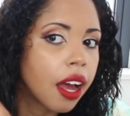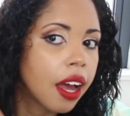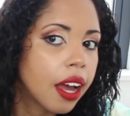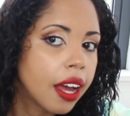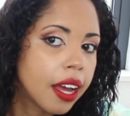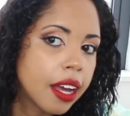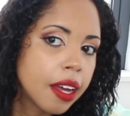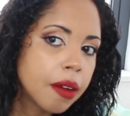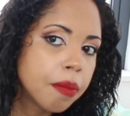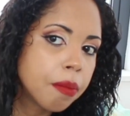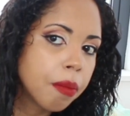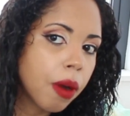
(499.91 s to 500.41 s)

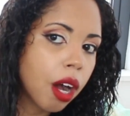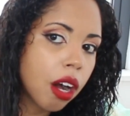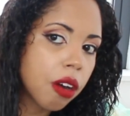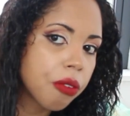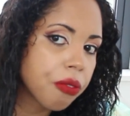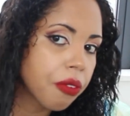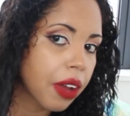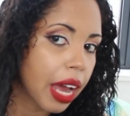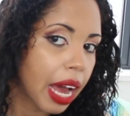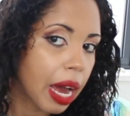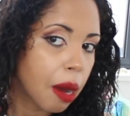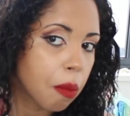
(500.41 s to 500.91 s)

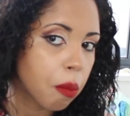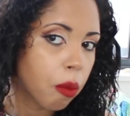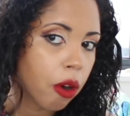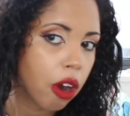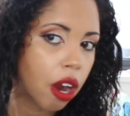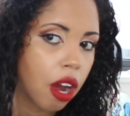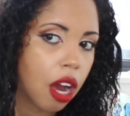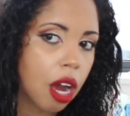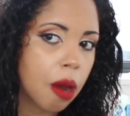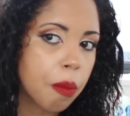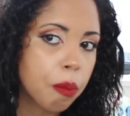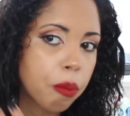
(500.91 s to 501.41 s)
Off
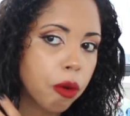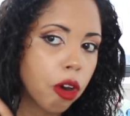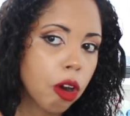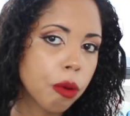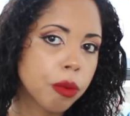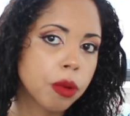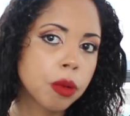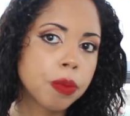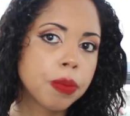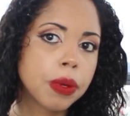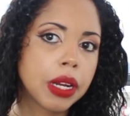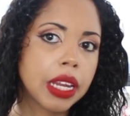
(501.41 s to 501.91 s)
camera, I'm
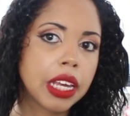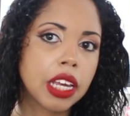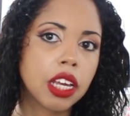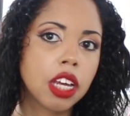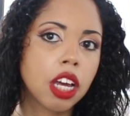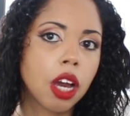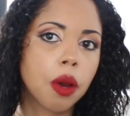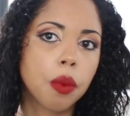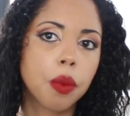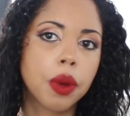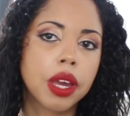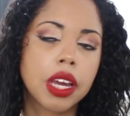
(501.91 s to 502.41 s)
probably
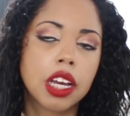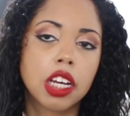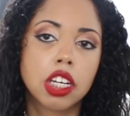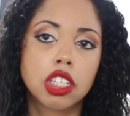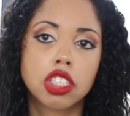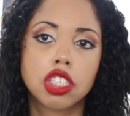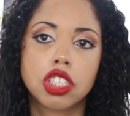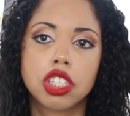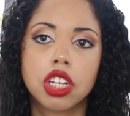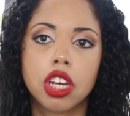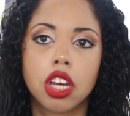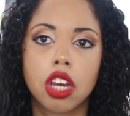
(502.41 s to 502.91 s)

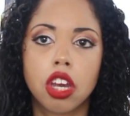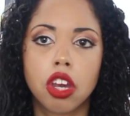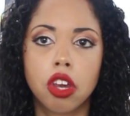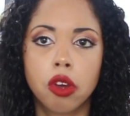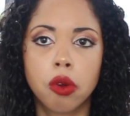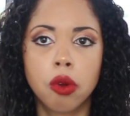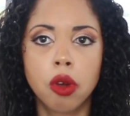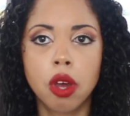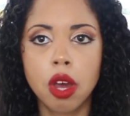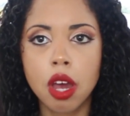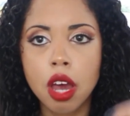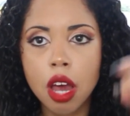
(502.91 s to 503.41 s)
going
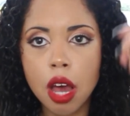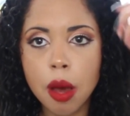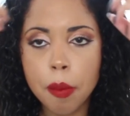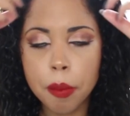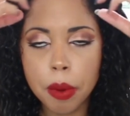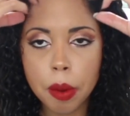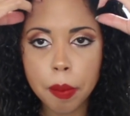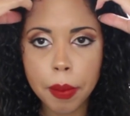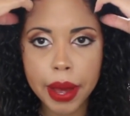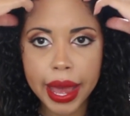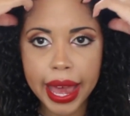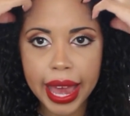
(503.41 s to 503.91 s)
to
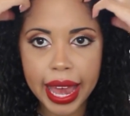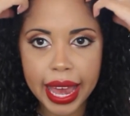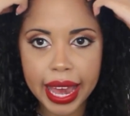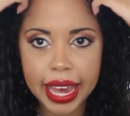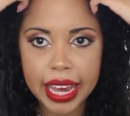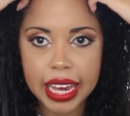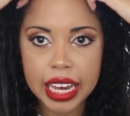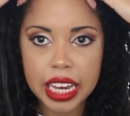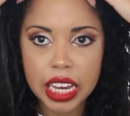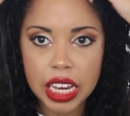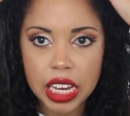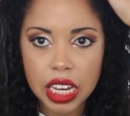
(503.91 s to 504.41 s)
put my
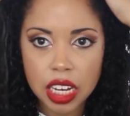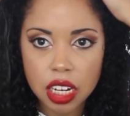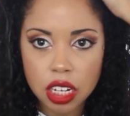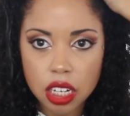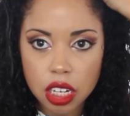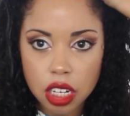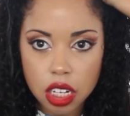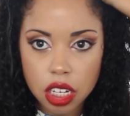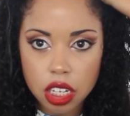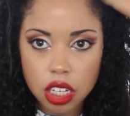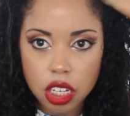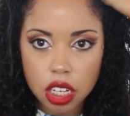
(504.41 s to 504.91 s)
hair
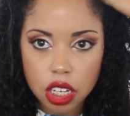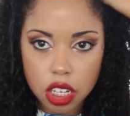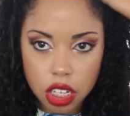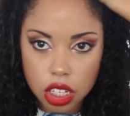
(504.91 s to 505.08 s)
in